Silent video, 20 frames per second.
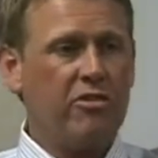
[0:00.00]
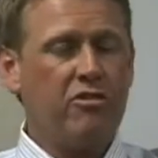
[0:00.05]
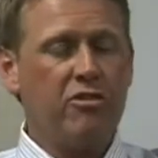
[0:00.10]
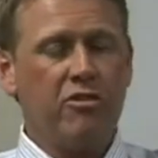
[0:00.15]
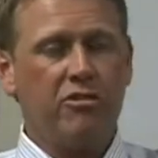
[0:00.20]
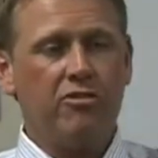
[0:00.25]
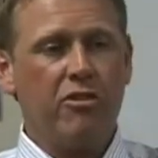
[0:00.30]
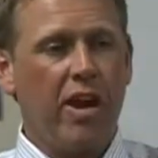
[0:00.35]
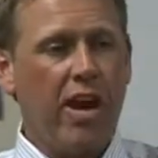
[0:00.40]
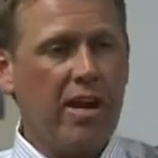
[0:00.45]
You
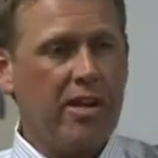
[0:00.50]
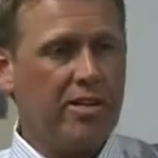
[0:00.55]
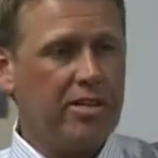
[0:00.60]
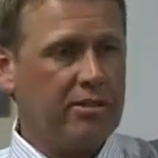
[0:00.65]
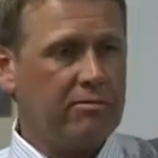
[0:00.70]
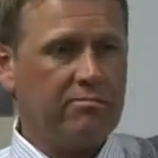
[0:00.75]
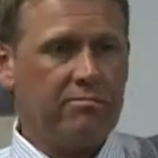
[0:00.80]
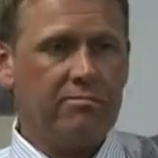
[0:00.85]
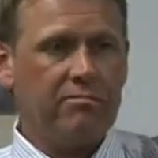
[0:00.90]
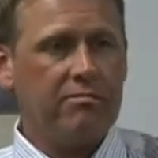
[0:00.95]
can trash
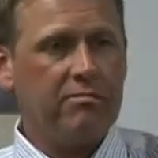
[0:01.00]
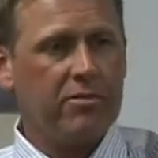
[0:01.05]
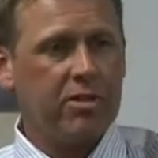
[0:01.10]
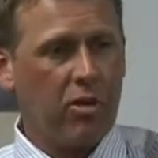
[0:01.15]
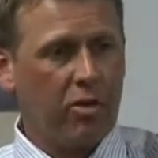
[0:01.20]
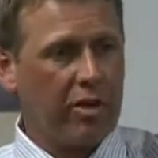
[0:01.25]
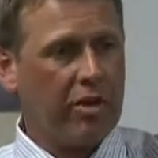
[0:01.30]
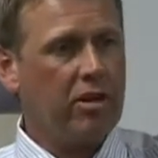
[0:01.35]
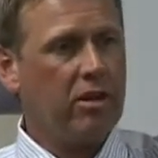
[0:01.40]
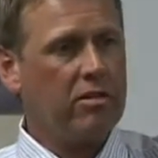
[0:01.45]
it.
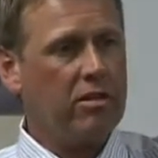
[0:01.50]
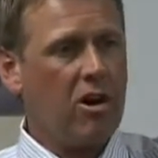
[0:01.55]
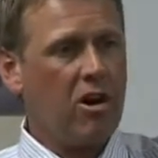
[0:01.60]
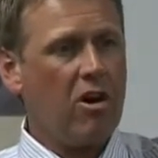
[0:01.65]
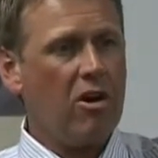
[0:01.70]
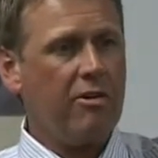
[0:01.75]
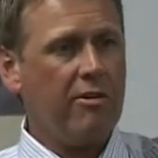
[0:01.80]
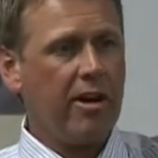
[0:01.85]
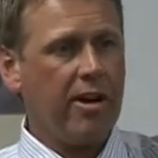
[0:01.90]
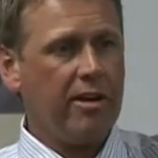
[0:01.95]
Go get another
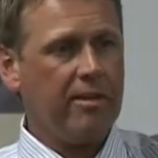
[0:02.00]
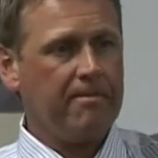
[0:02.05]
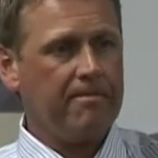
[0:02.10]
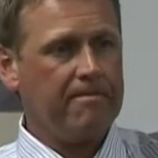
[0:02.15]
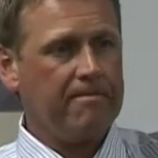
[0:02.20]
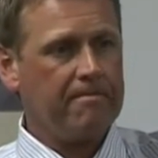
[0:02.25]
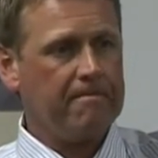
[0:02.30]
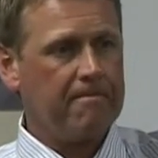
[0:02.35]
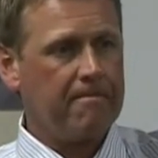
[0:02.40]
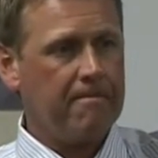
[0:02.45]
car, right?
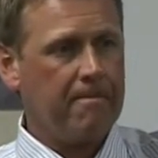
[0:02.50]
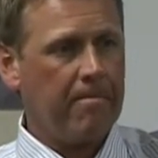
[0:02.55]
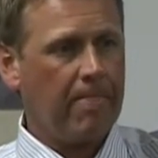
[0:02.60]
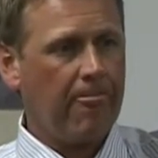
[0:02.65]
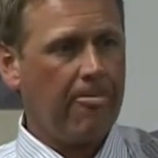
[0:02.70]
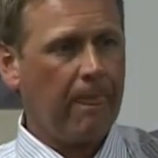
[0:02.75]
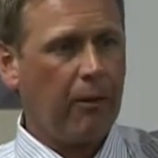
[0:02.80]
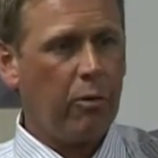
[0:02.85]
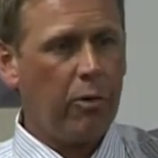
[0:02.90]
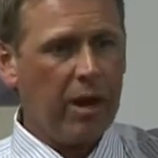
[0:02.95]

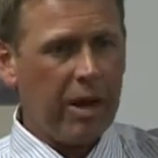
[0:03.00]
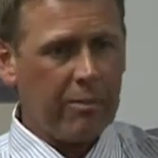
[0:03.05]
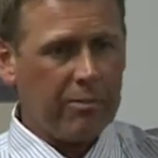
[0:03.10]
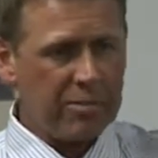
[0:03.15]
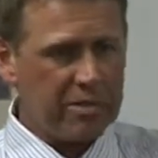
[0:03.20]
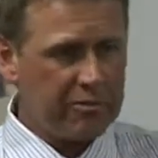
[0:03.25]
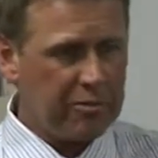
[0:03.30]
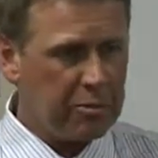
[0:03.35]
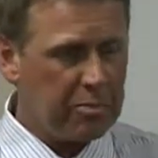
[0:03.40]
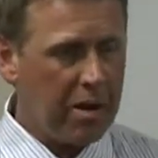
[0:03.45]
What
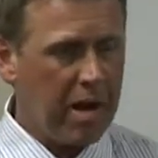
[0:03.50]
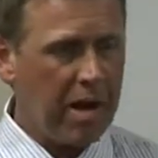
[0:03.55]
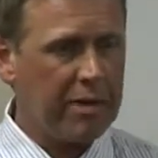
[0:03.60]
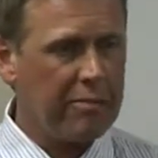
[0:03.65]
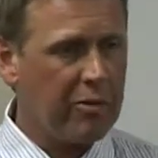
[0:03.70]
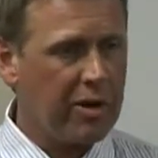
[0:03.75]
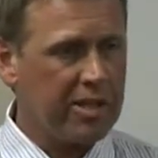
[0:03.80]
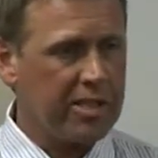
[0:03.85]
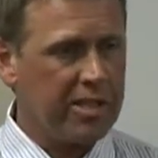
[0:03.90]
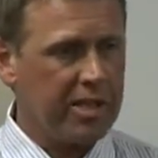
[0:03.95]
happens if your body
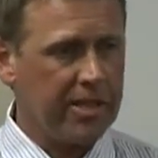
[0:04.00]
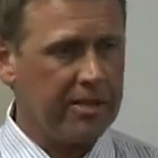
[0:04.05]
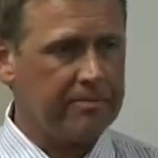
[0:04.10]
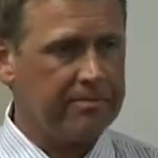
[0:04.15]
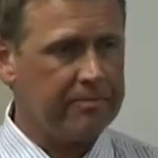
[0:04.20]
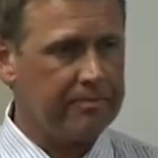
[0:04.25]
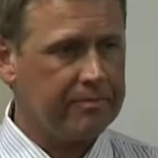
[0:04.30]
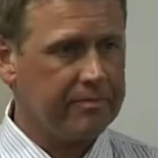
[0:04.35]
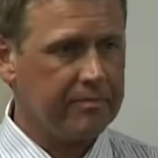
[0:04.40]
breaks down?